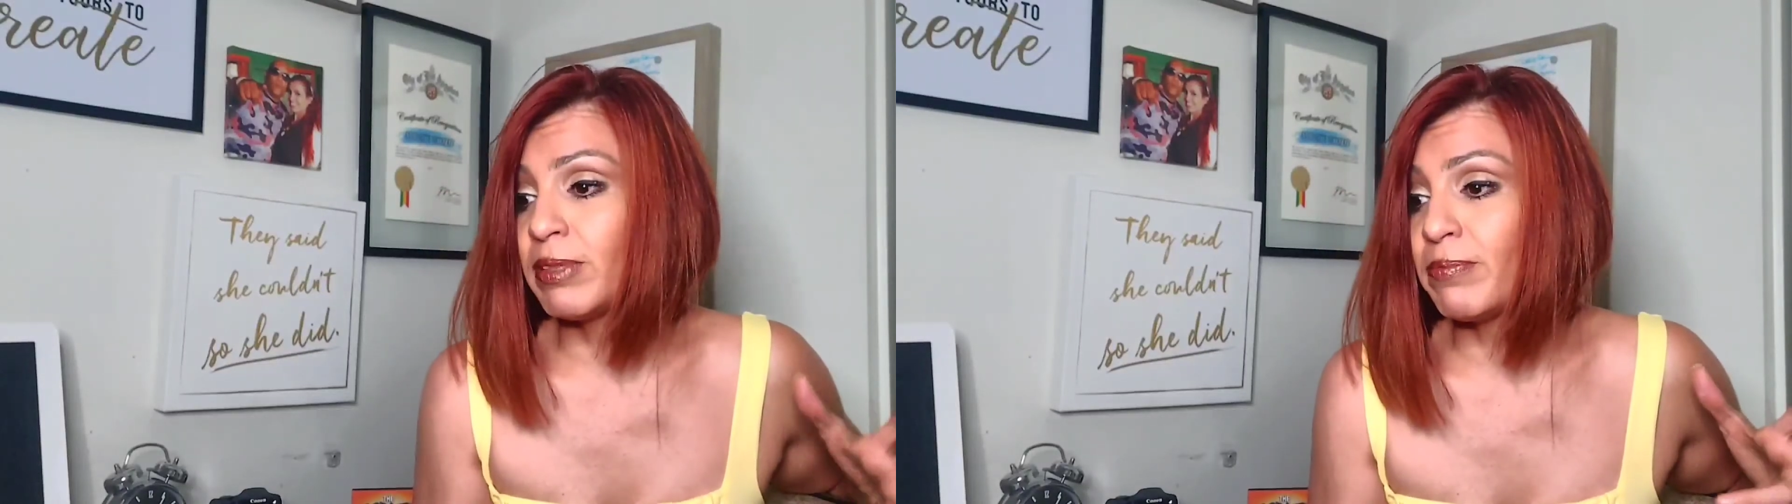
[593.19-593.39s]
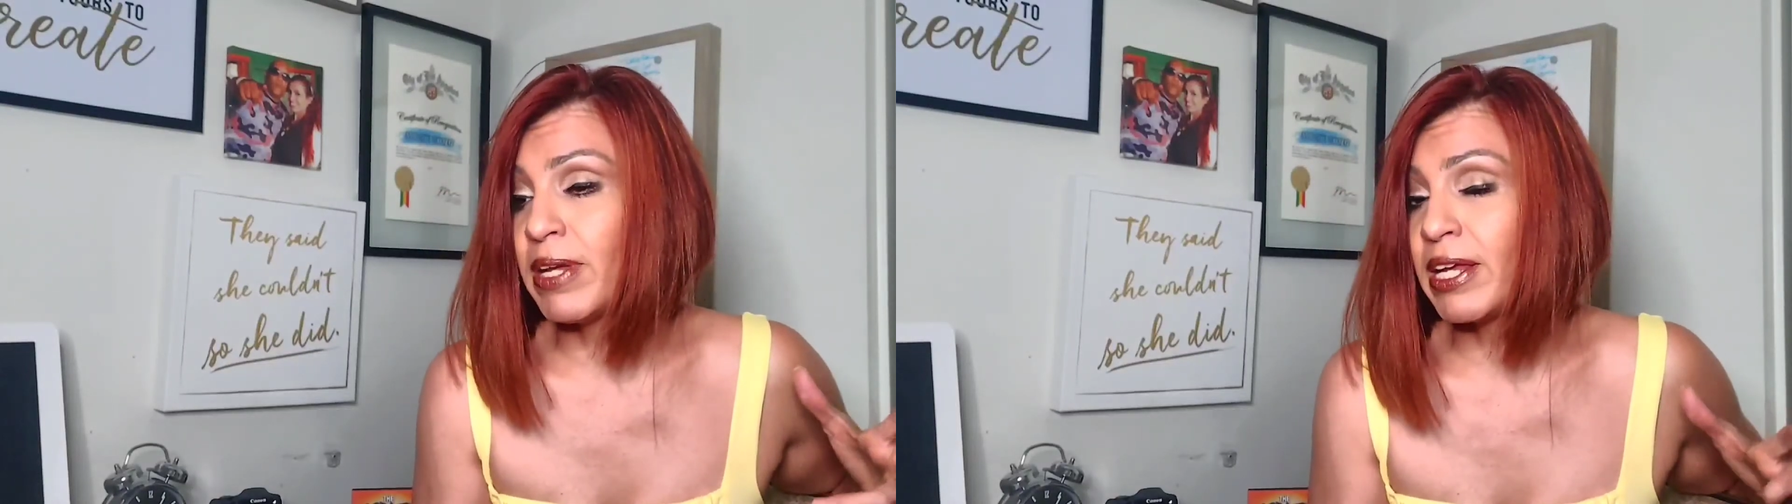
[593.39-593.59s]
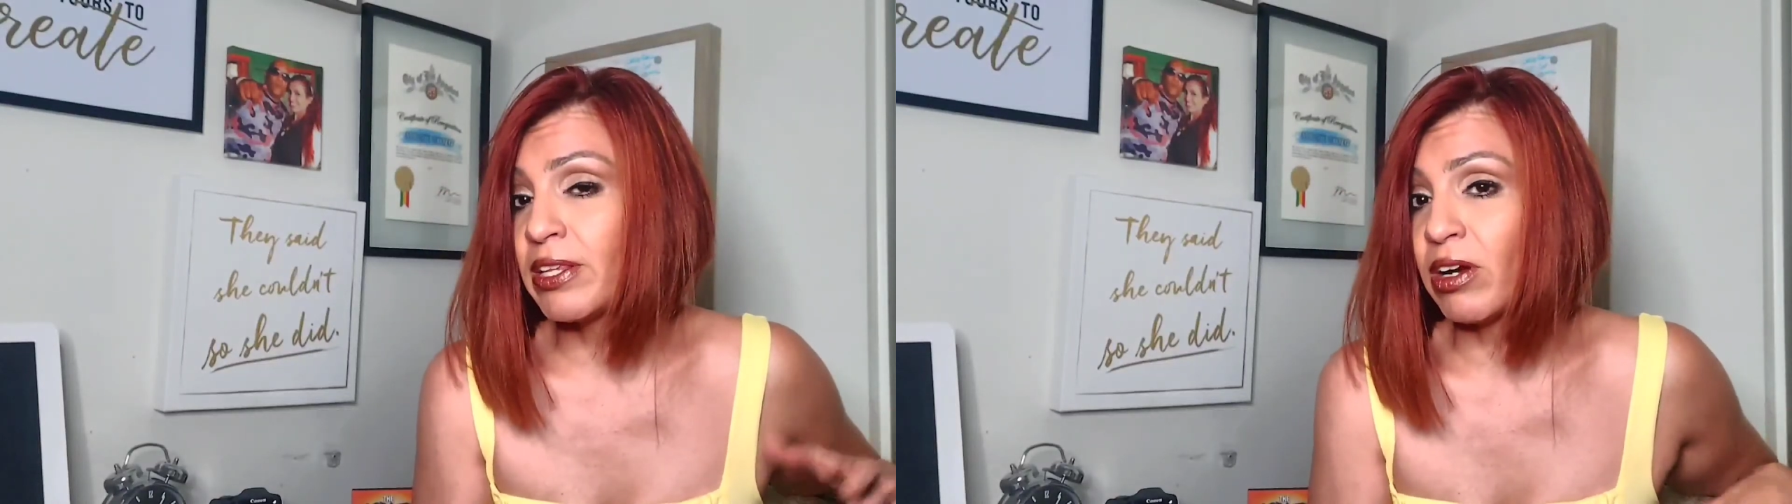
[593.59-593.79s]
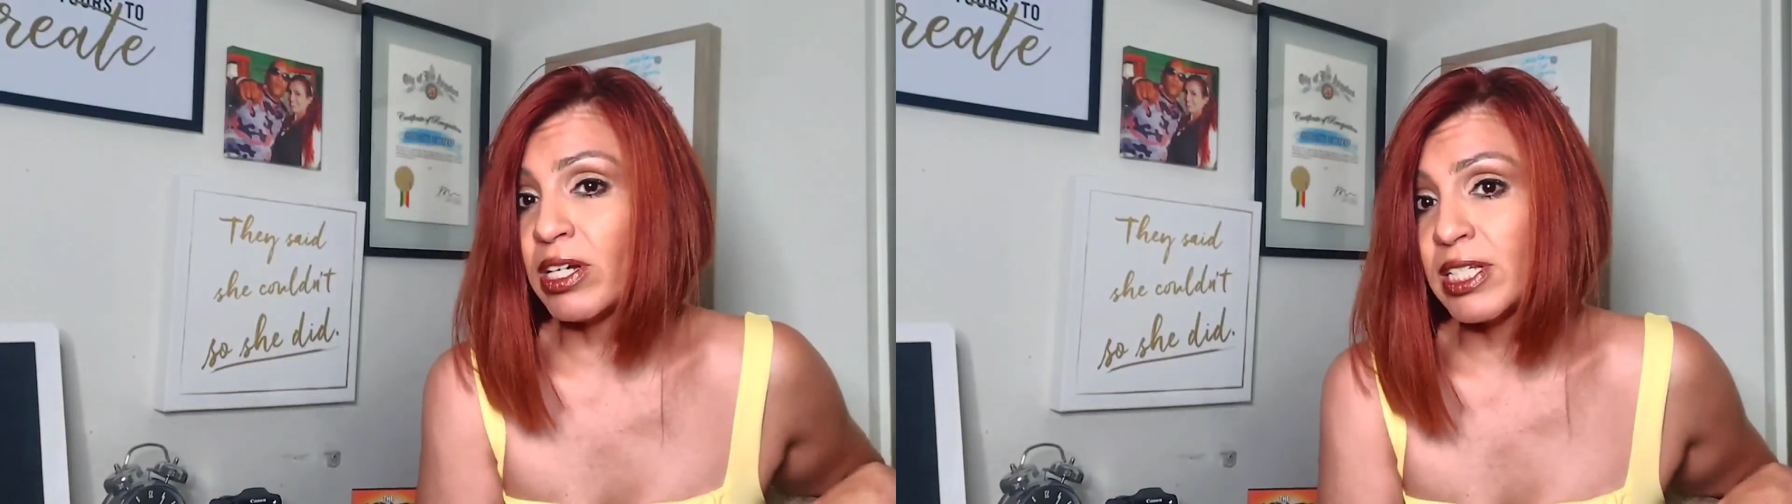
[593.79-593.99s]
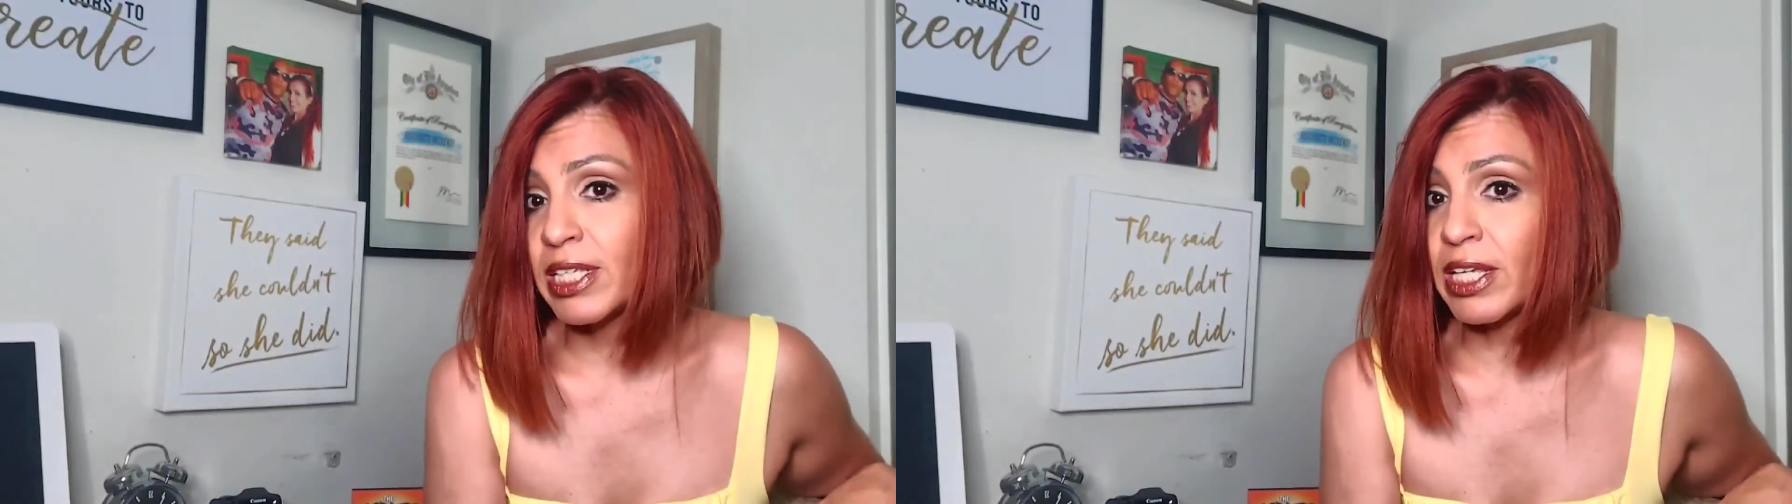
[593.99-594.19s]
making the
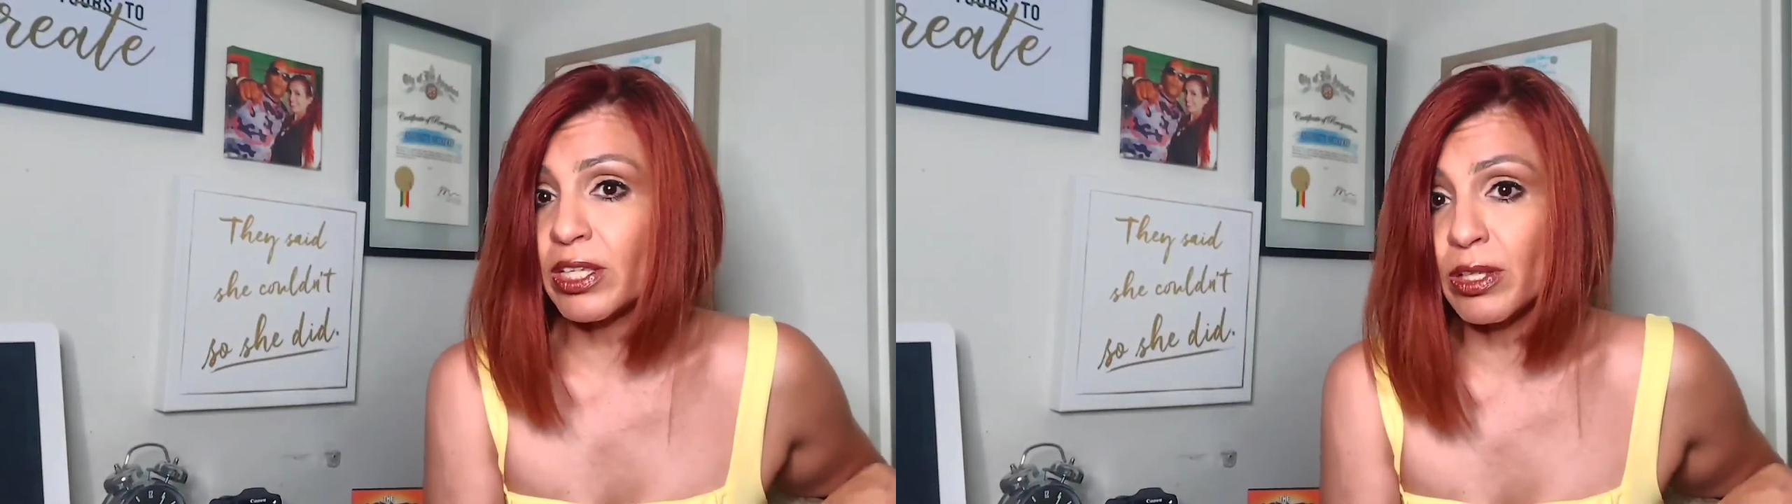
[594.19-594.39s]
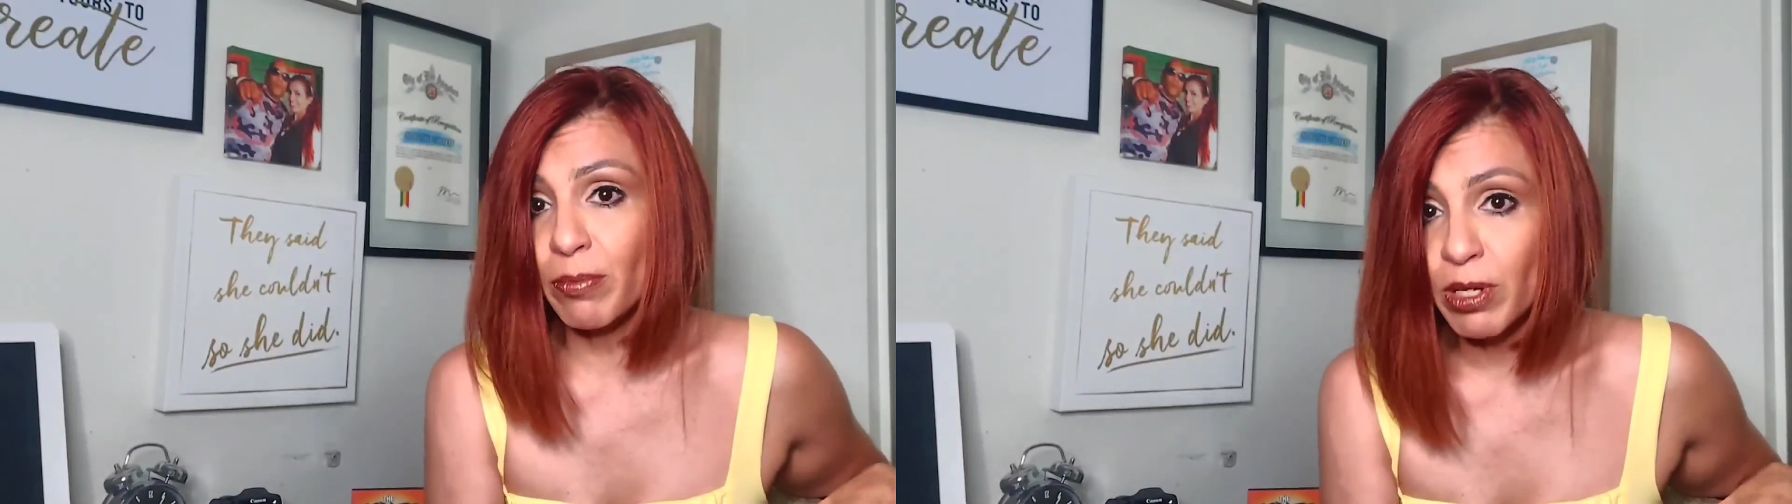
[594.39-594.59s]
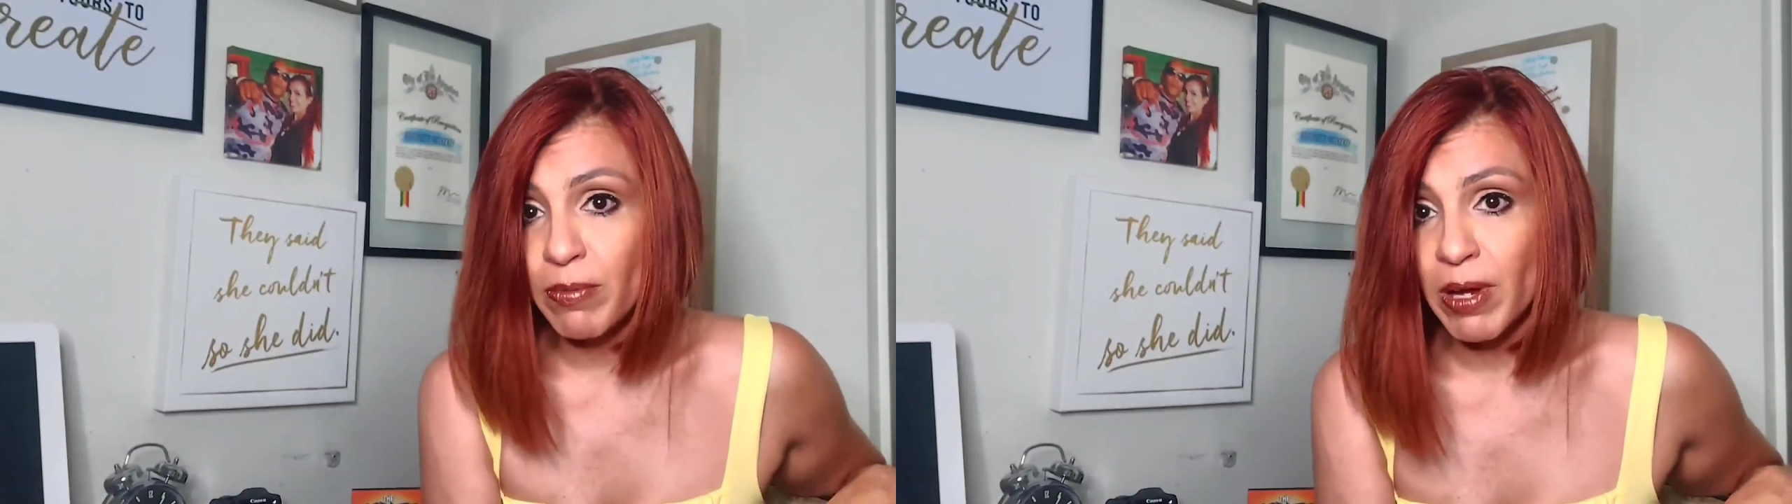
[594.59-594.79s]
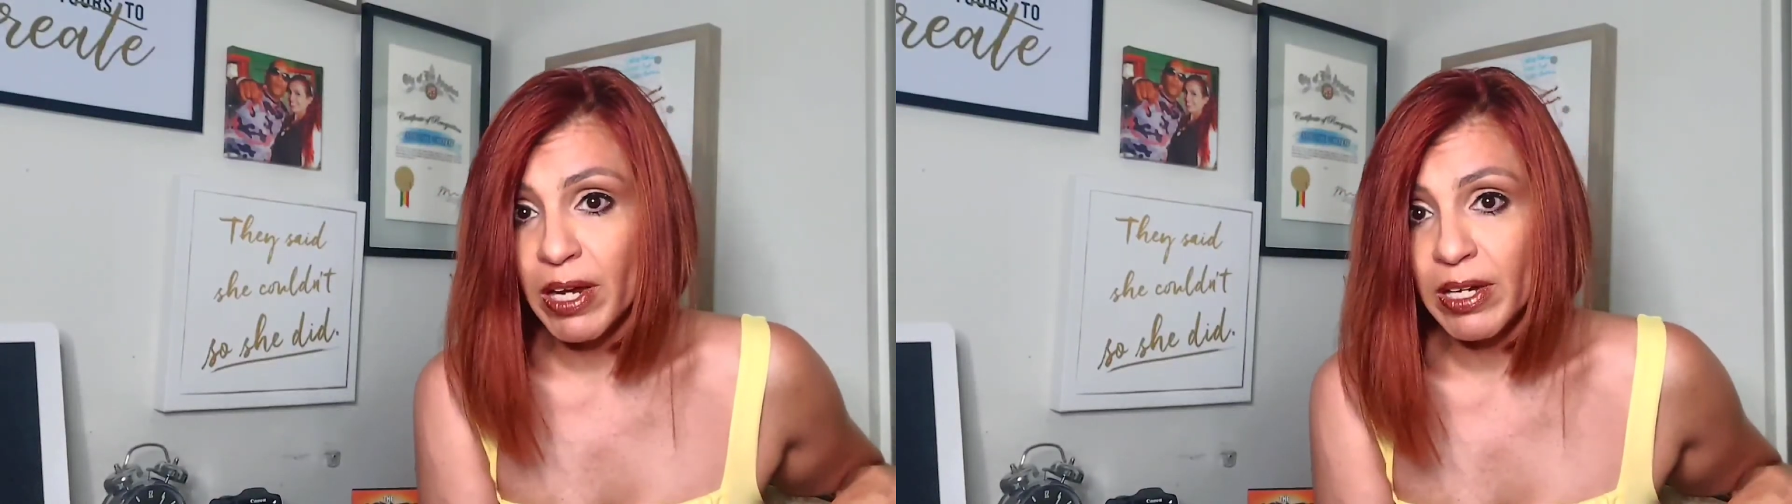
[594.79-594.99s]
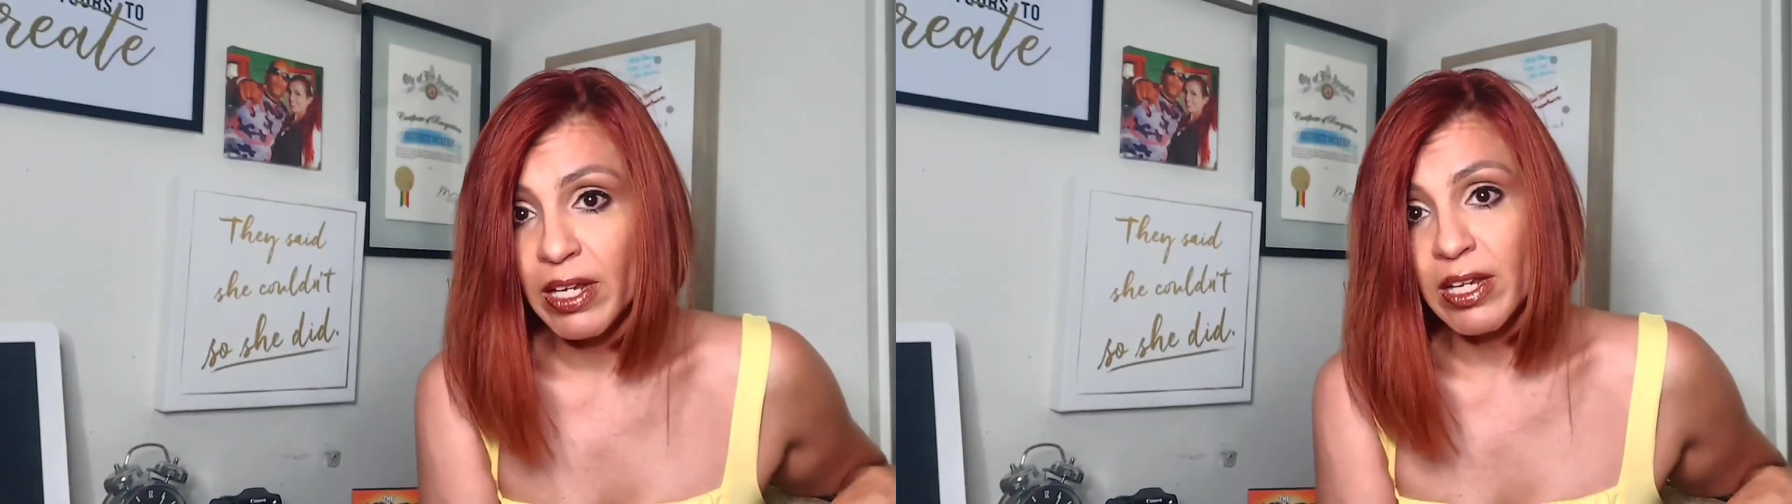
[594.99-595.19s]
artists think that they're the
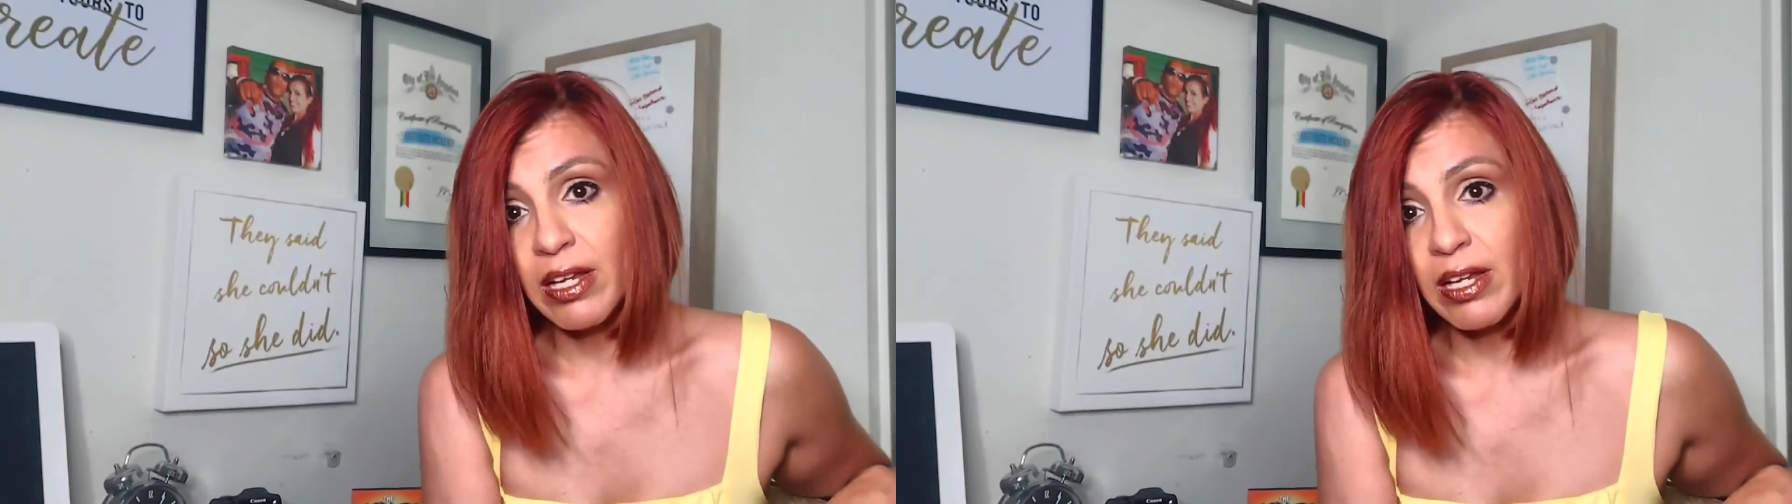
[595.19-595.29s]
boogeyman,